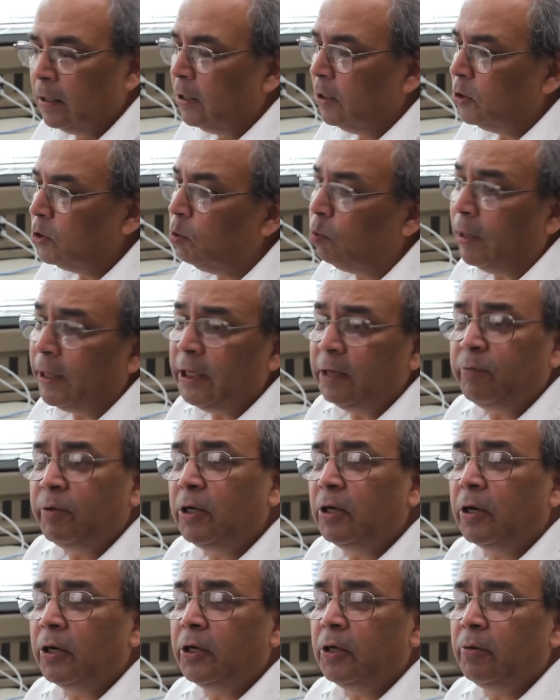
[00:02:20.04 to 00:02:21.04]
So why did we
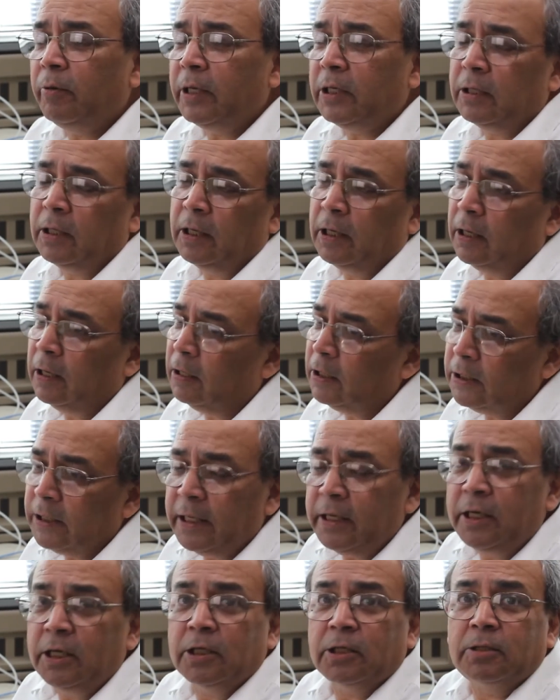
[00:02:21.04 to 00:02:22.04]
not do it
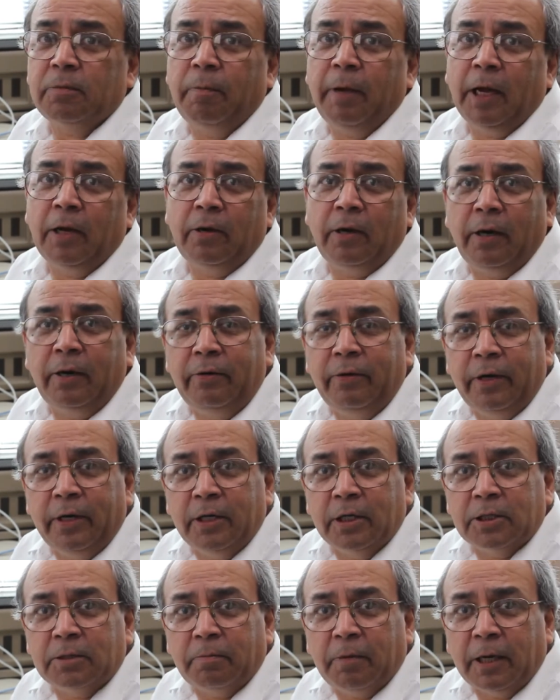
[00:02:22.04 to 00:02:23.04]
10 years back or 100
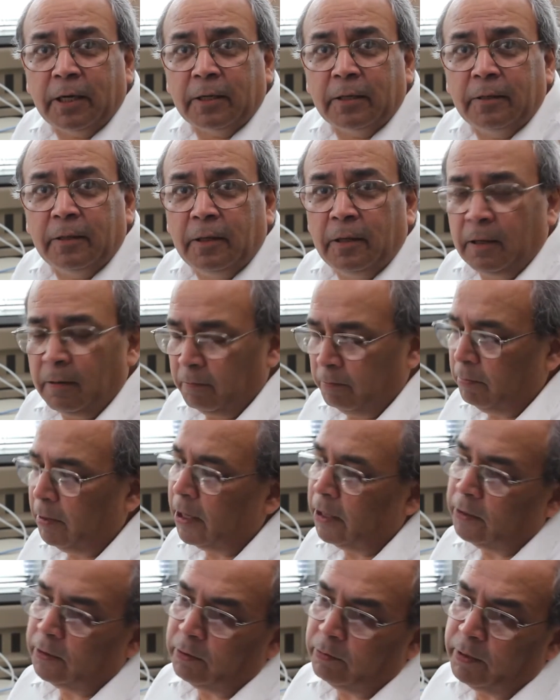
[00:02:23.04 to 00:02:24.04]
years back?
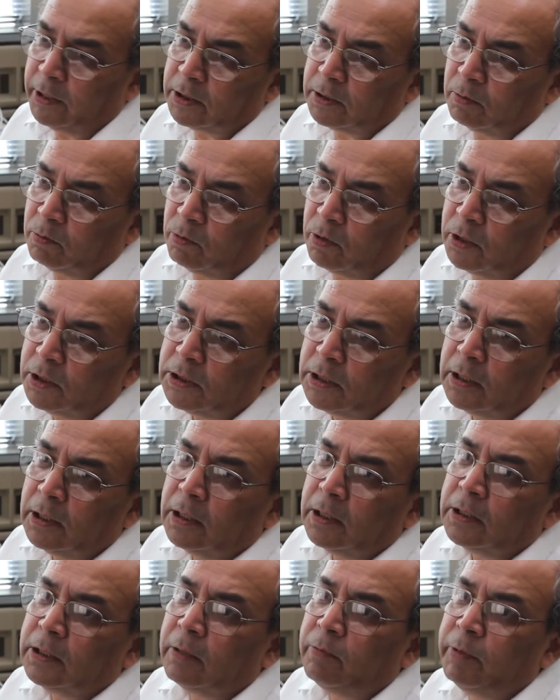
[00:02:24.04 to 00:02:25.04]
Part of the reason was
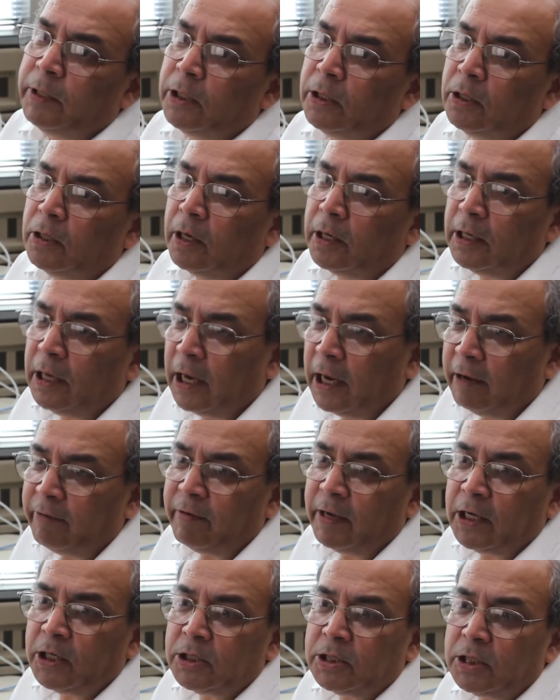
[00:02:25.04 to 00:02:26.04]
that we did not have
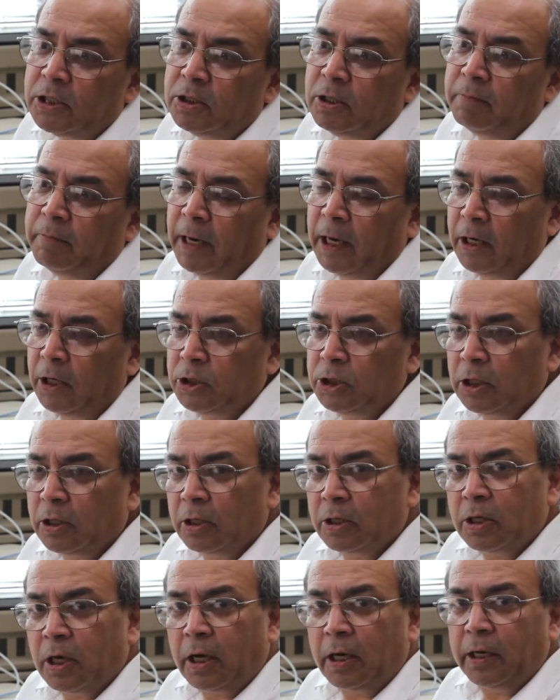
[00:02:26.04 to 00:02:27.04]
access to biological
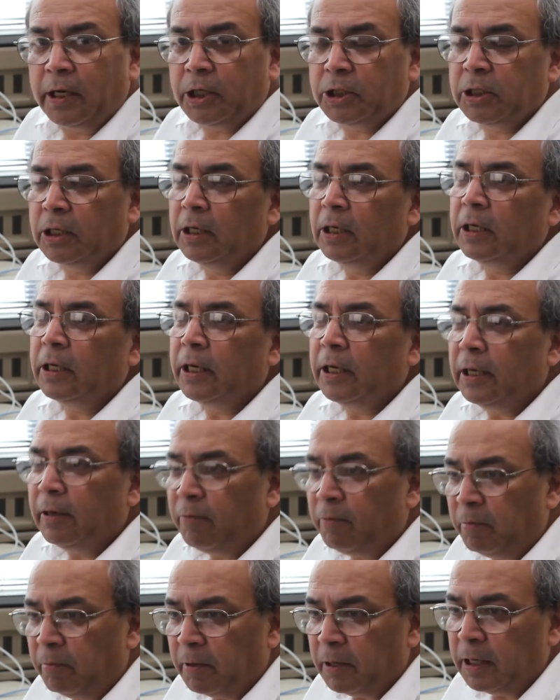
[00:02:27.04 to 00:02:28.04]
knowledge in a
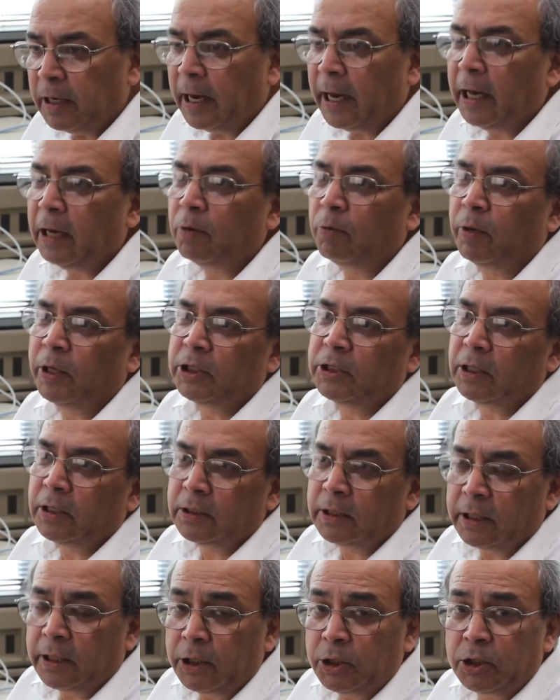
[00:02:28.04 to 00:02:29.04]
language
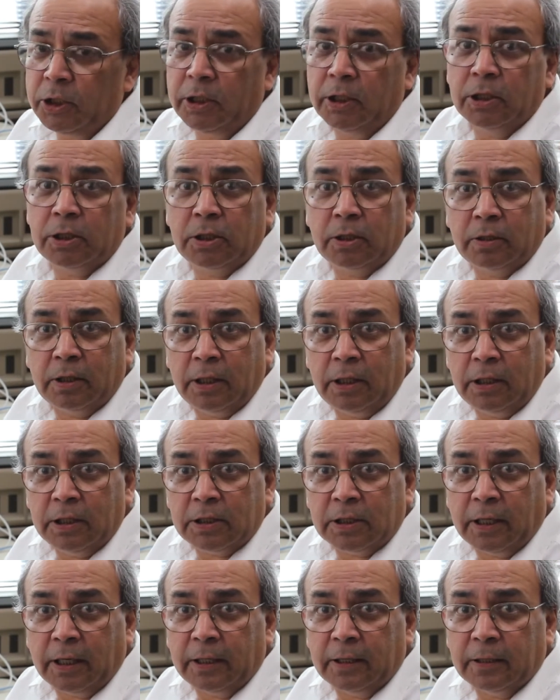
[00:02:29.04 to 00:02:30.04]
that engineers could
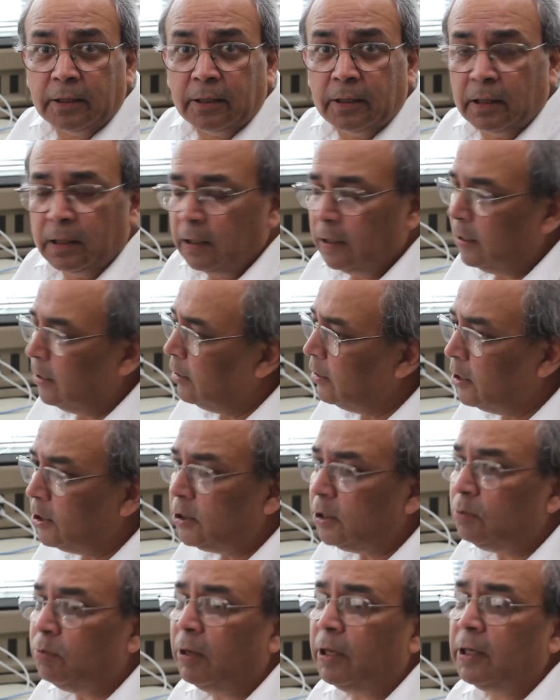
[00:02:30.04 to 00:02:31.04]
understand. This
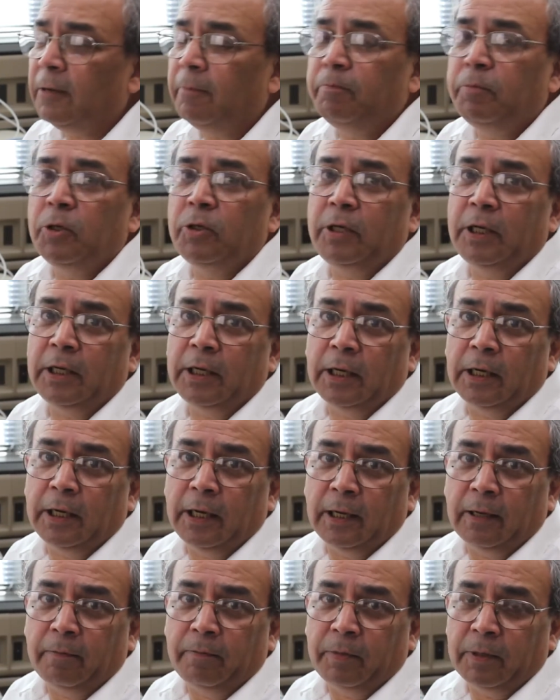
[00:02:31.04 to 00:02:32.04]
is where computing can
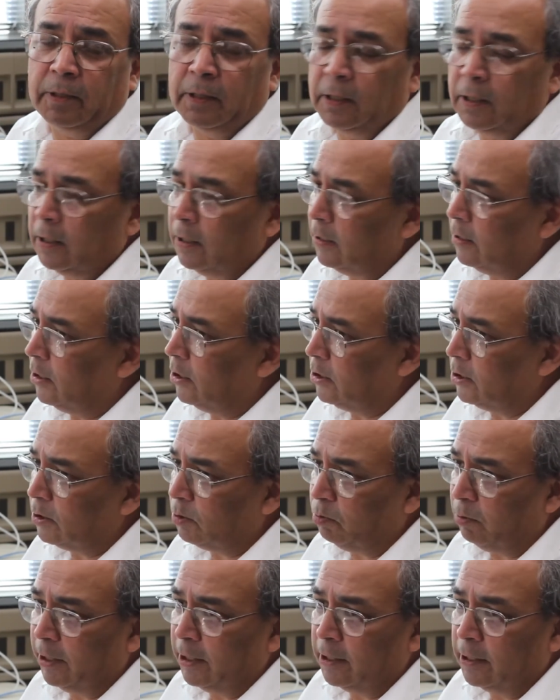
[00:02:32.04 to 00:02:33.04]
help. This is
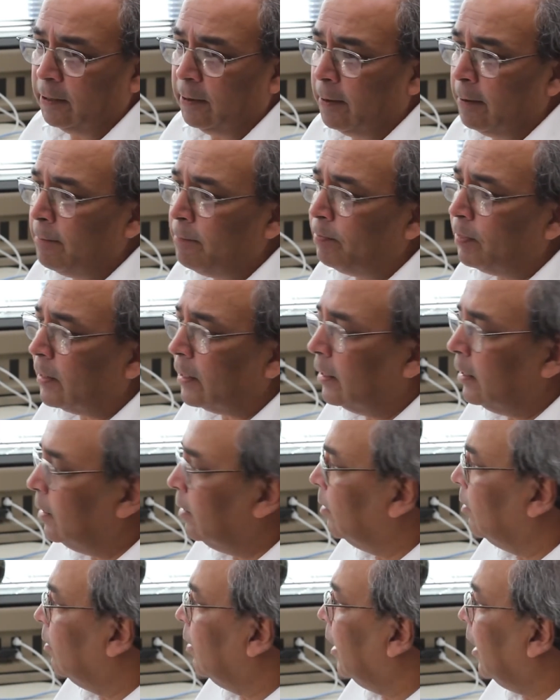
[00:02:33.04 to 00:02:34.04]
where
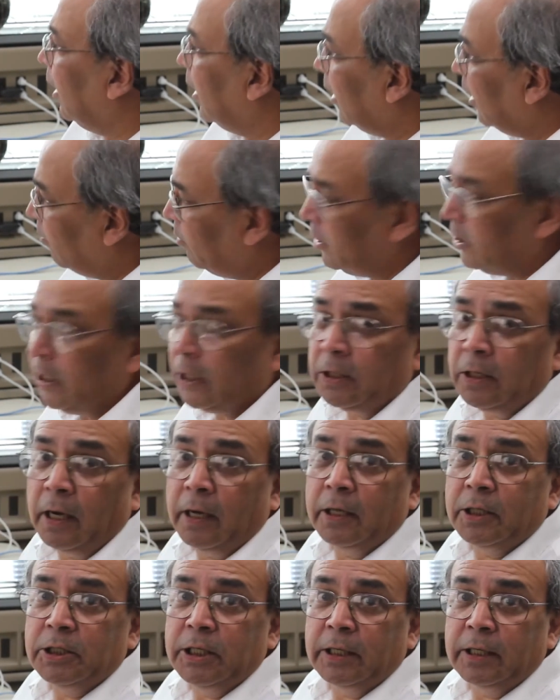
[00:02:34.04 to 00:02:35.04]
our
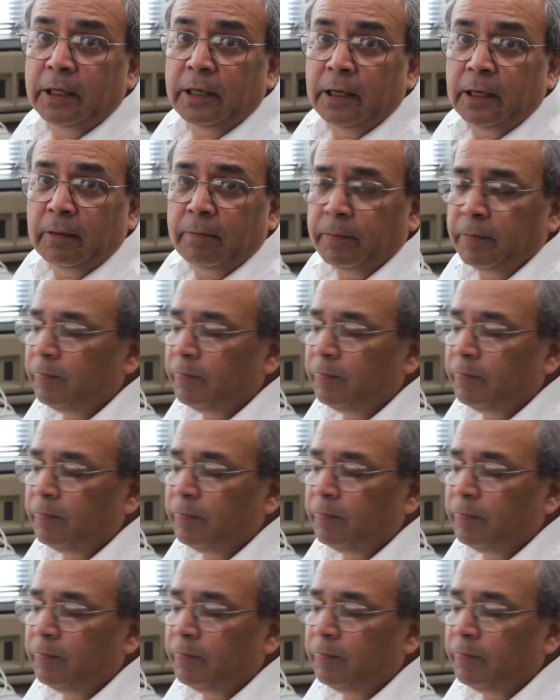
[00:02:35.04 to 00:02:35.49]
technology can help.